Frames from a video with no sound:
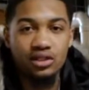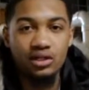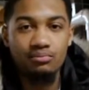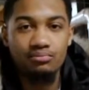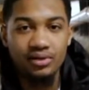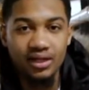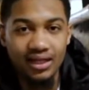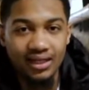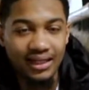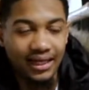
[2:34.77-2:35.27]
and
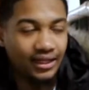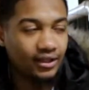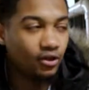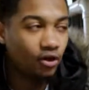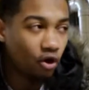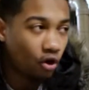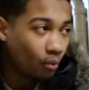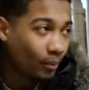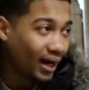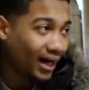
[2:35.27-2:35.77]
being like,
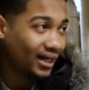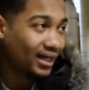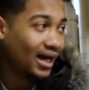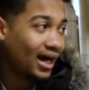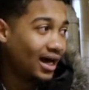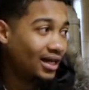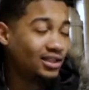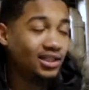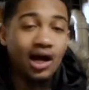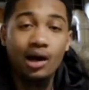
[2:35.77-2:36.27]
oh my
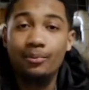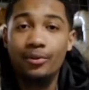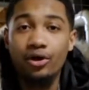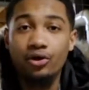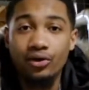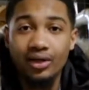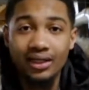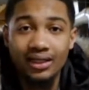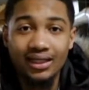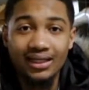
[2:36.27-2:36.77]
gosh, how am I
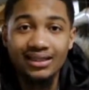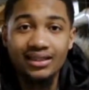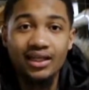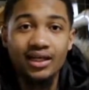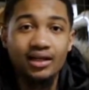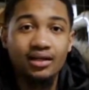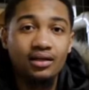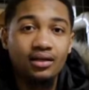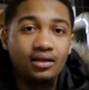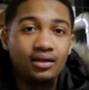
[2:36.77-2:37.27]
going to get
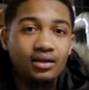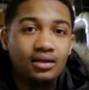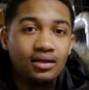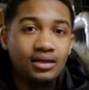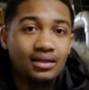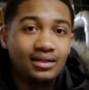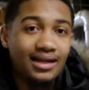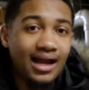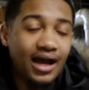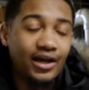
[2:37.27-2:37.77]
there?
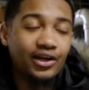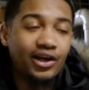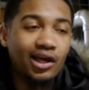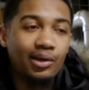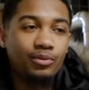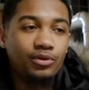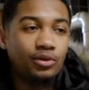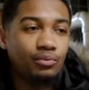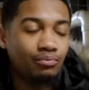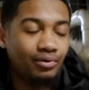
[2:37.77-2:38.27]
Now you're
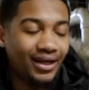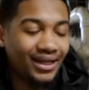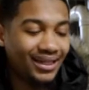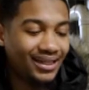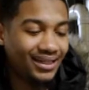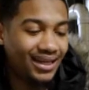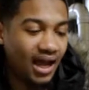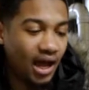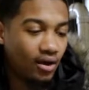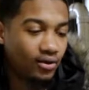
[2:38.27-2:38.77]
able to break
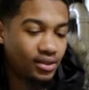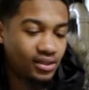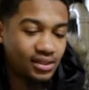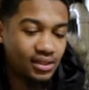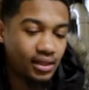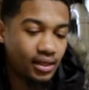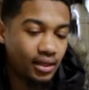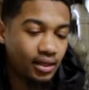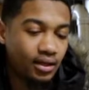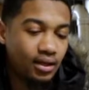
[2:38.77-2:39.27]
it down and
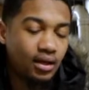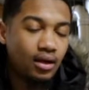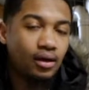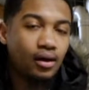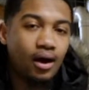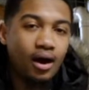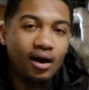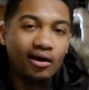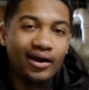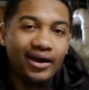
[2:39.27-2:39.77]
say,
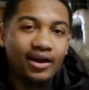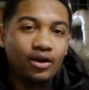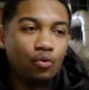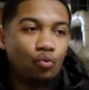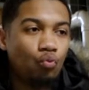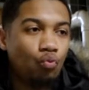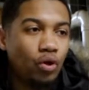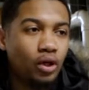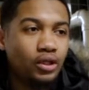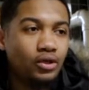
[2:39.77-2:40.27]
all right,
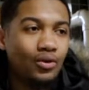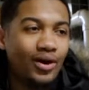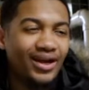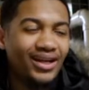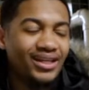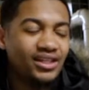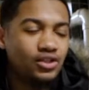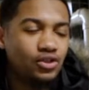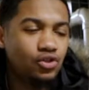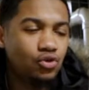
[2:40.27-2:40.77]
what do I
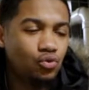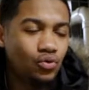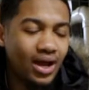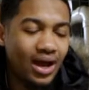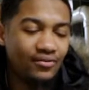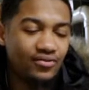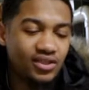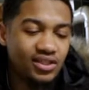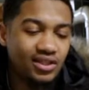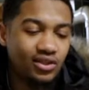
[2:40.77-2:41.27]
need to do
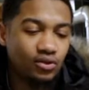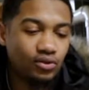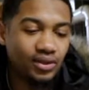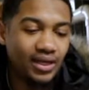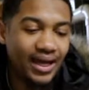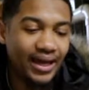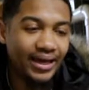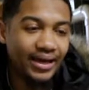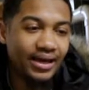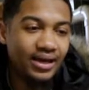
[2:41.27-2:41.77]
every single
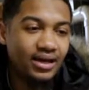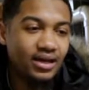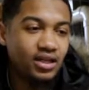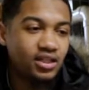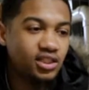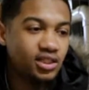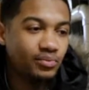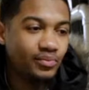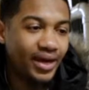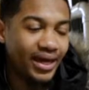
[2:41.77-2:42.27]
day
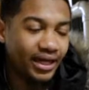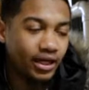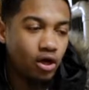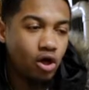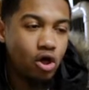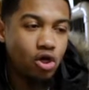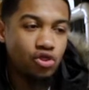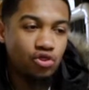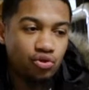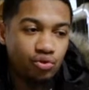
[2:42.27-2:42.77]
to make
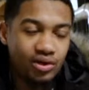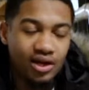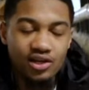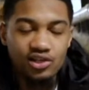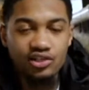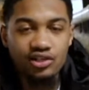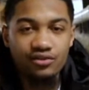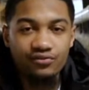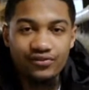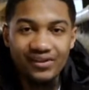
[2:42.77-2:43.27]

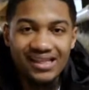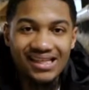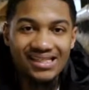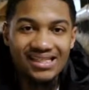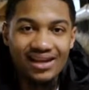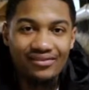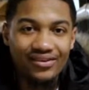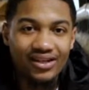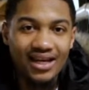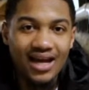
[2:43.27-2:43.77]

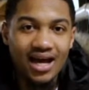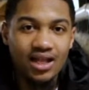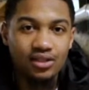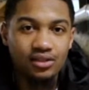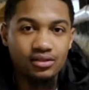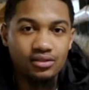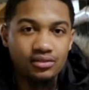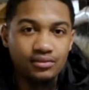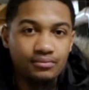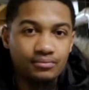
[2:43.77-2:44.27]

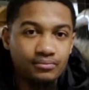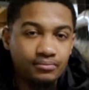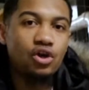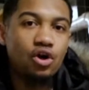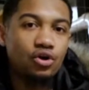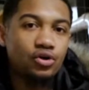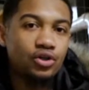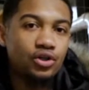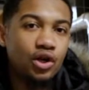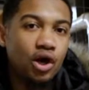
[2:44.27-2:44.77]
$357?
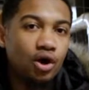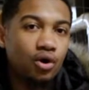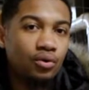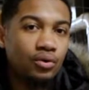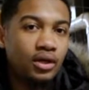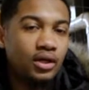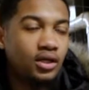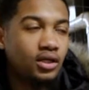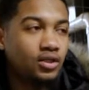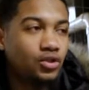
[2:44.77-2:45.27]
So, you know,
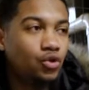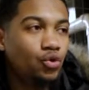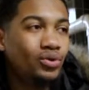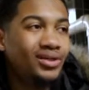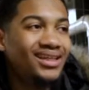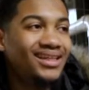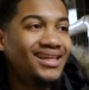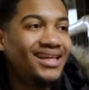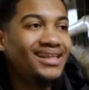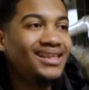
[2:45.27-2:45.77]
you
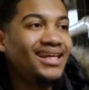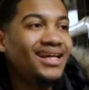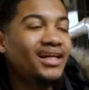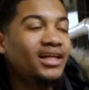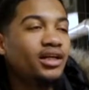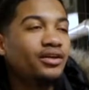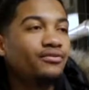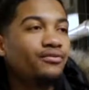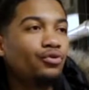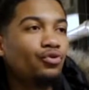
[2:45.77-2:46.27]
could get there
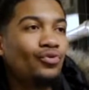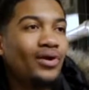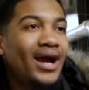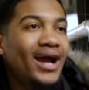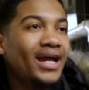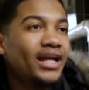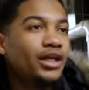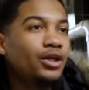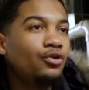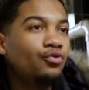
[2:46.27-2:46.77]
in a
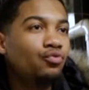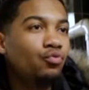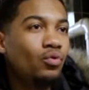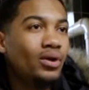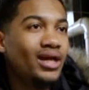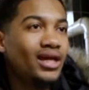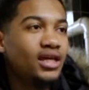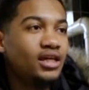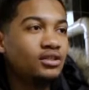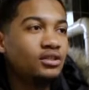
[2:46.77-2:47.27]
variety of
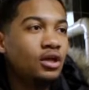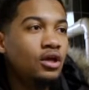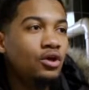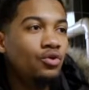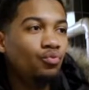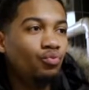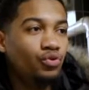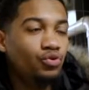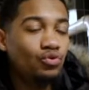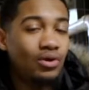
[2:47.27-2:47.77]
ways
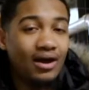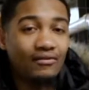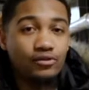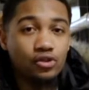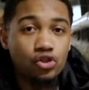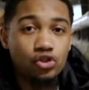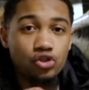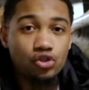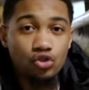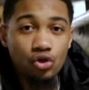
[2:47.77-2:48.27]
when you have a
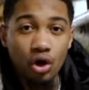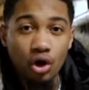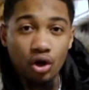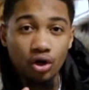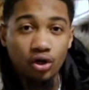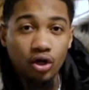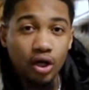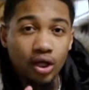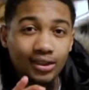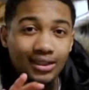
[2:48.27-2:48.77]

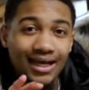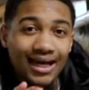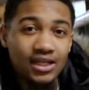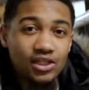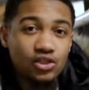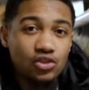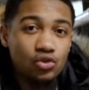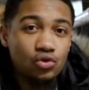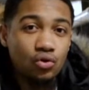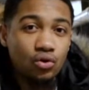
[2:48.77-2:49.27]
strong online
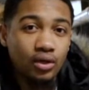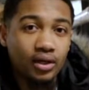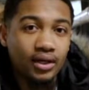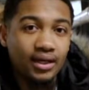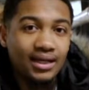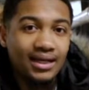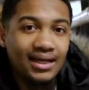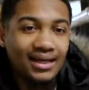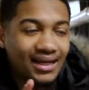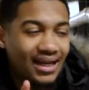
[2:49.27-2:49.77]
store.
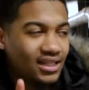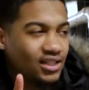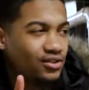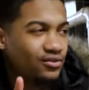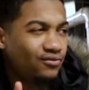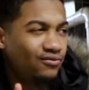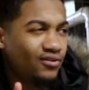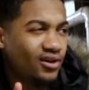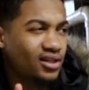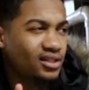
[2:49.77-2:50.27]
And that's the
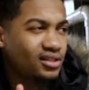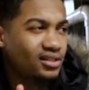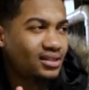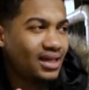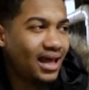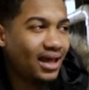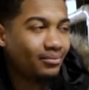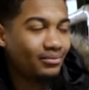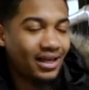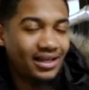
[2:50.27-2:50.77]
first
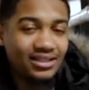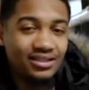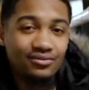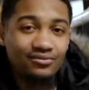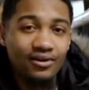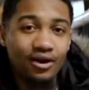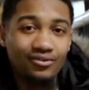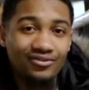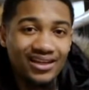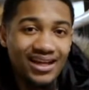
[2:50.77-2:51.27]
step. That's the
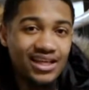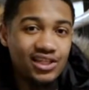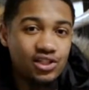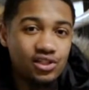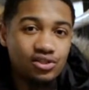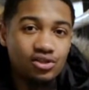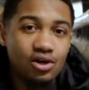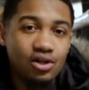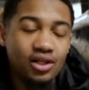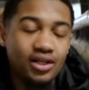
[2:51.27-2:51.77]
foundation
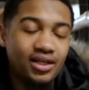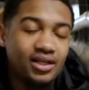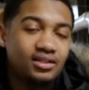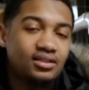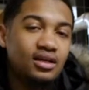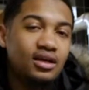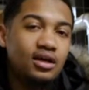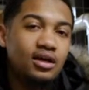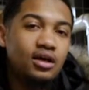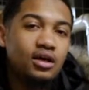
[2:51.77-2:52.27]
to all of
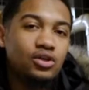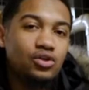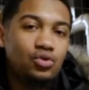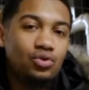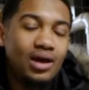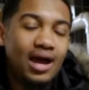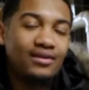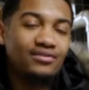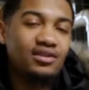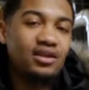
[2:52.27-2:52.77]
this.
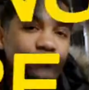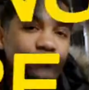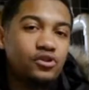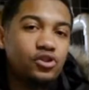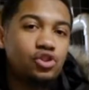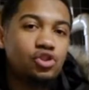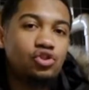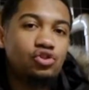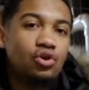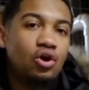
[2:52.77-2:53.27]
You have a
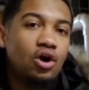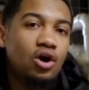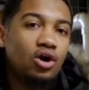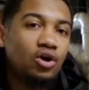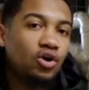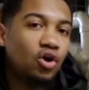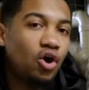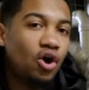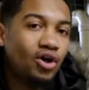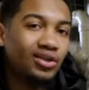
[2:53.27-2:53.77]

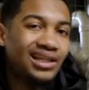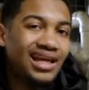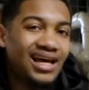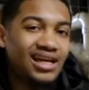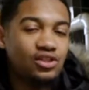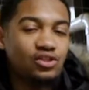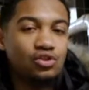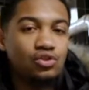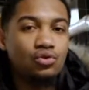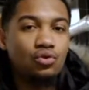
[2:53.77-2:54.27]
strong
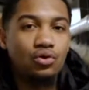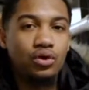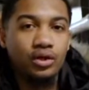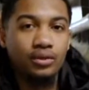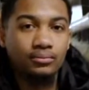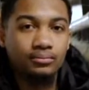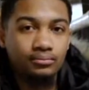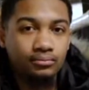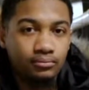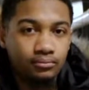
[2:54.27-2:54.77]
online store.
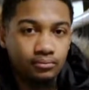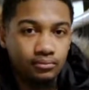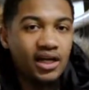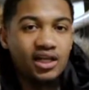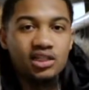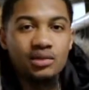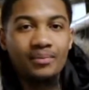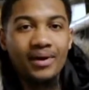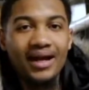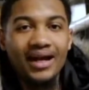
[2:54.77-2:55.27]
It
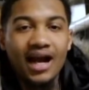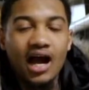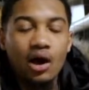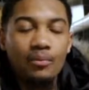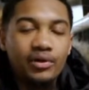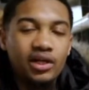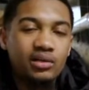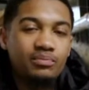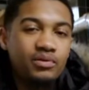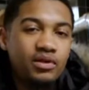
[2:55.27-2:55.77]
doesn't matter how
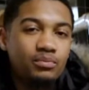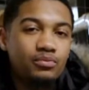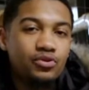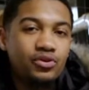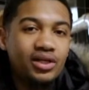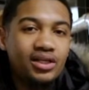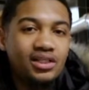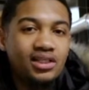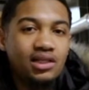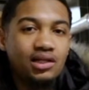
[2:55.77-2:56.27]
many people you
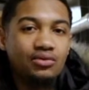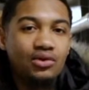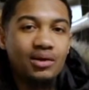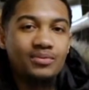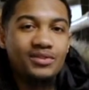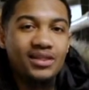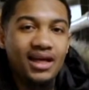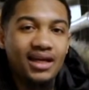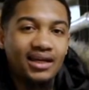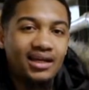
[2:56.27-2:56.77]
get to your
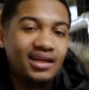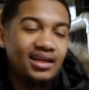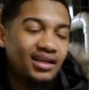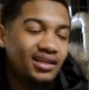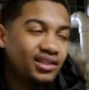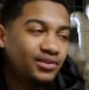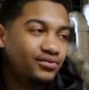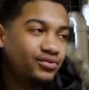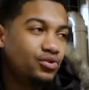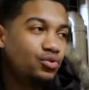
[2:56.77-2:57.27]
website.
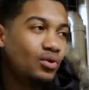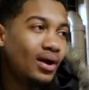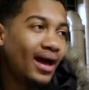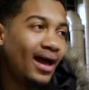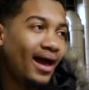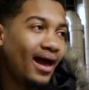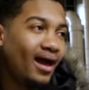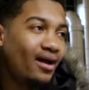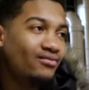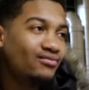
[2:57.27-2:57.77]
If you
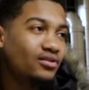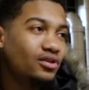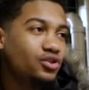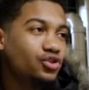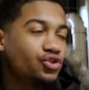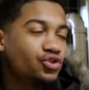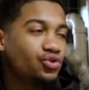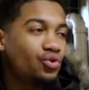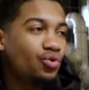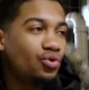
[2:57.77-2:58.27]
have a
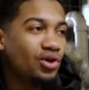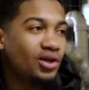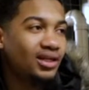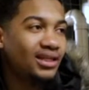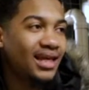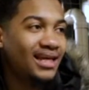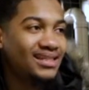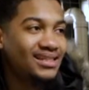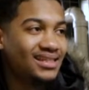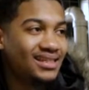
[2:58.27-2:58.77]
store
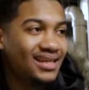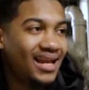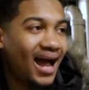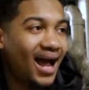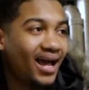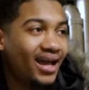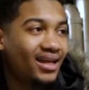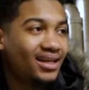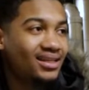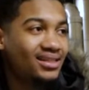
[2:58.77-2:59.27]
that's
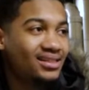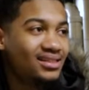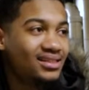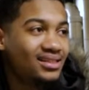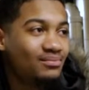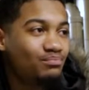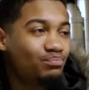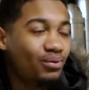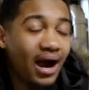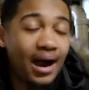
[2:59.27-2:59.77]
not
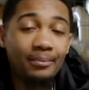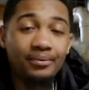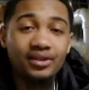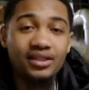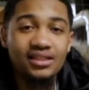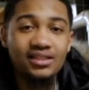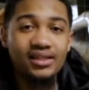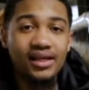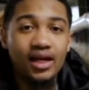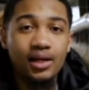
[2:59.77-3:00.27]

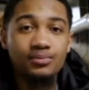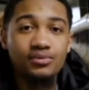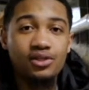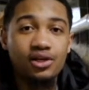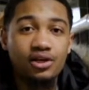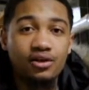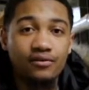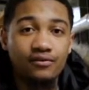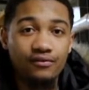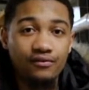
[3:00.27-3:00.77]
properly set up to
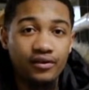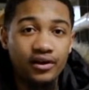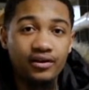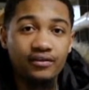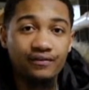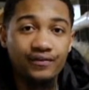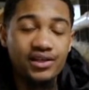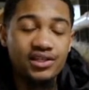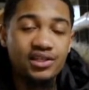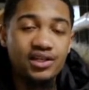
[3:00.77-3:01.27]

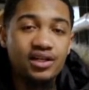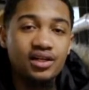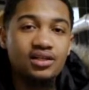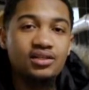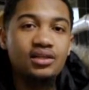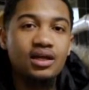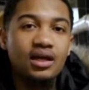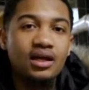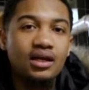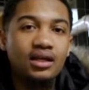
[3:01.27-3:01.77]
convert
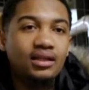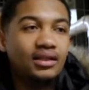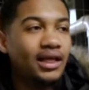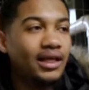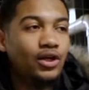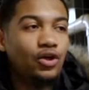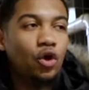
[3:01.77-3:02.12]
visitors, then